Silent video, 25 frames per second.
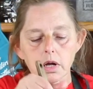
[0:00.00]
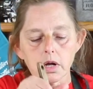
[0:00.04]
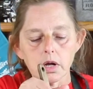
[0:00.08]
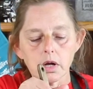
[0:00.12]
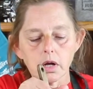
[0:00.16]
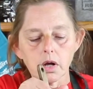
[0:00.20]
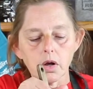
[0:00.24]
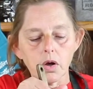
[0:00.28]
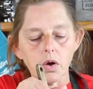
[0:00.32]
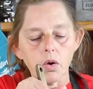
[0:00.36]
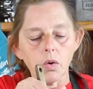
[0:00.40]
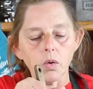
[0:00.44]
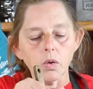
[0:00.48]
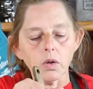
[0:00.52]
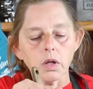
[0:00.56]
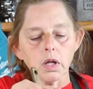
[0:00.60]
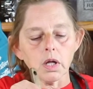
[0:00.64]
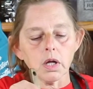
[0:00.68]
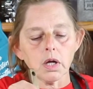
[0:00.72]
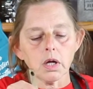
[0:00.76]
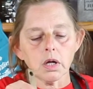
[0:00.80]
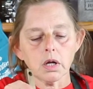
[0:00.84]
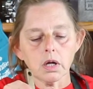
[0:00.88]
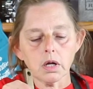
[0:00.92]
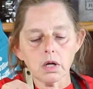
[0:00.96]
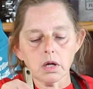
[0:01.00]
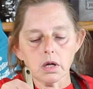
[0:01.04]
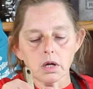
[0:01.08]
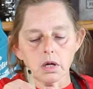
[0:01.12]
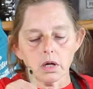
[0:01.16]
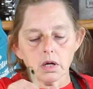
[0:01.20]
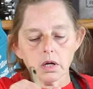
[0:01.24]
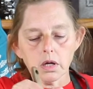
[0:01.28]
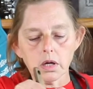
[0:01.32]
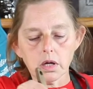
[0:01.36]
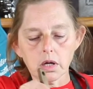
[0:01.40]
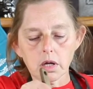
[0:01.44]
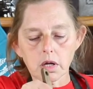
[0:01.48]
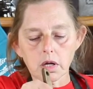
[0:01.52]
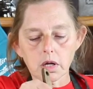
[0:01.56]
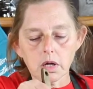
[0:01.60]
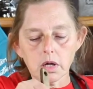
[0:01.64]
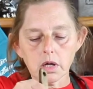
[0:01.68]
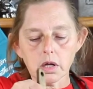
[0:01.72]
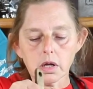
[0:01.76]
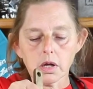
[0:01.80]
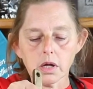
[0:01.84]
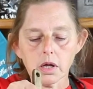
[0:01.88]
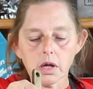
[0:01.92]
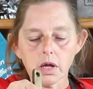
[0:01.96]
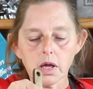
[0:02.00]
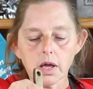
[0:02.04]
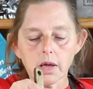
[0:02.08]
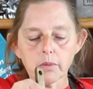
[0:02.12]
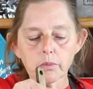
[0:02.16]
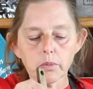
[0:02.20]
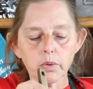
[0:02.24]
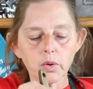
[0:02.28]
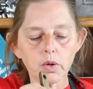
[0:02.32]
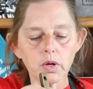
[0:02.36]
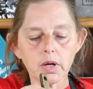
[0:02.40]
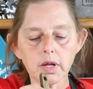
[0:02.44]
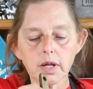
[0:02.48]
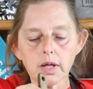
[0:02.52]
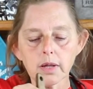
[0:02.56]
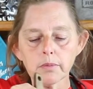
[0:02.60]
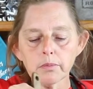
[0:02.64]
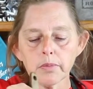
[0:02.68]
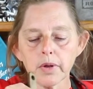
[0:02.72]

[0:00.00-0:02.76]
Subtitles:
cola and put in,